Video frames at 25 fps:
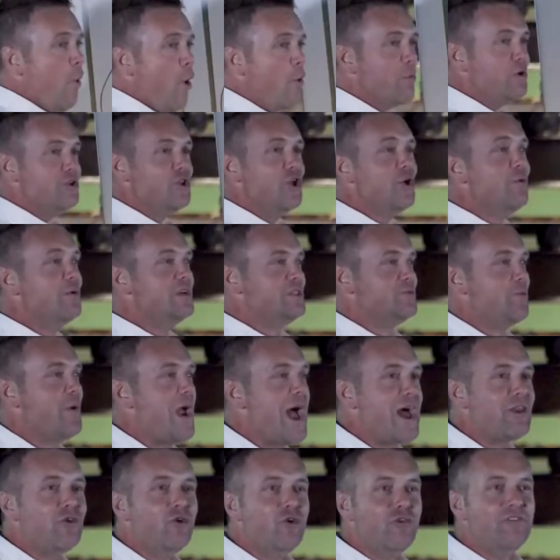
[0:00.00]
what we do is we
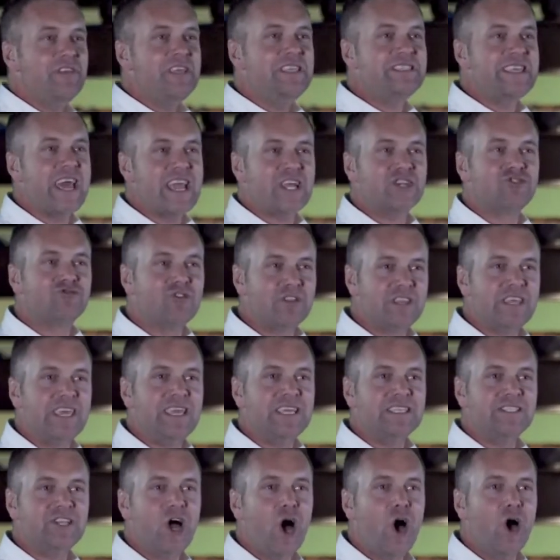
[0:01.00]
add all these extra
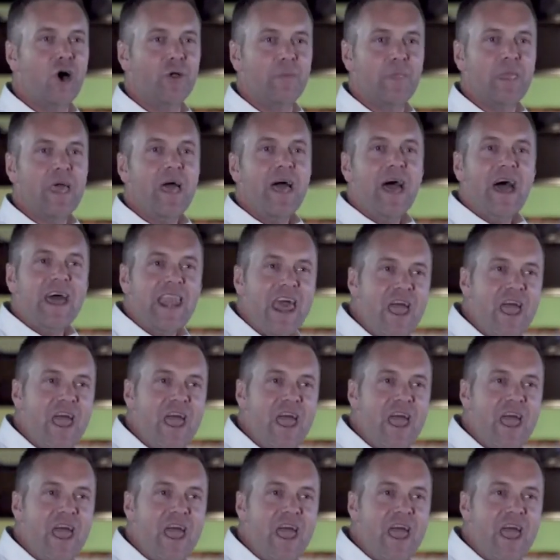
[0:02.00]
things on, and